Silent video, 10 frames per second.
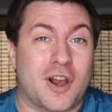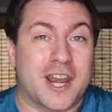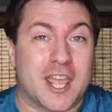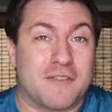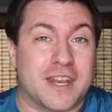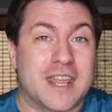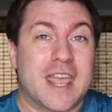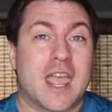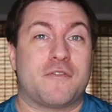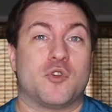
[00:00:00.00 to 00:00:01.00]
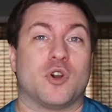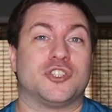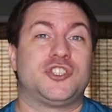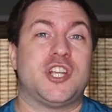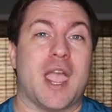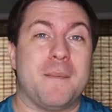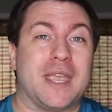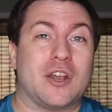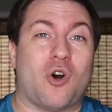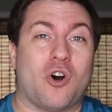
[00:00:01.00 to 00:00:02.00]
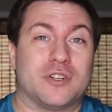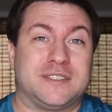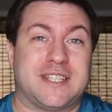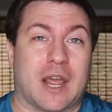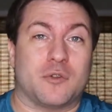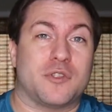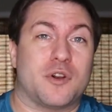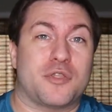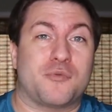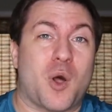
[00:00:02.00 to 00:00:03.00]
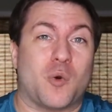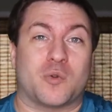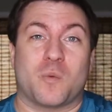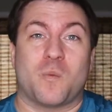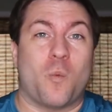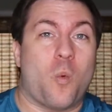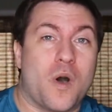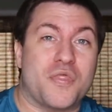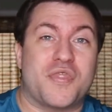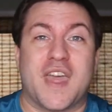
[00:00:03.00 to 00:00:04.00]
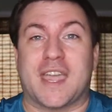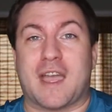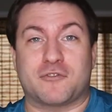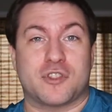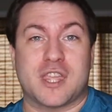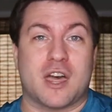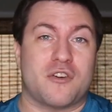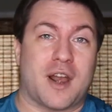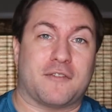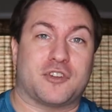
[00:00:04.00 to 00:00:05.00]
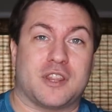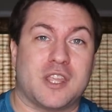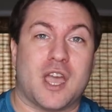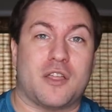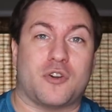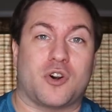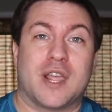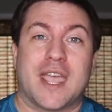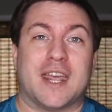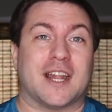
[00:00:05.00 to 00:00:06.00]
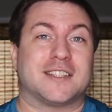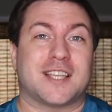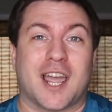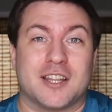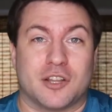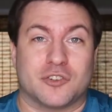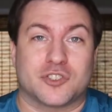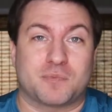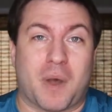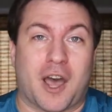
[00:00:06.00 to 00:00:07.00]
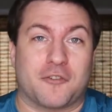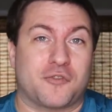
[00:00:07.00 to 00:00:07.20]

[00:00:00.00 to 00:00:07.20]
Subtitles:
any of it if you're jamming it all down their throat, one thing after the other in a tight little spot.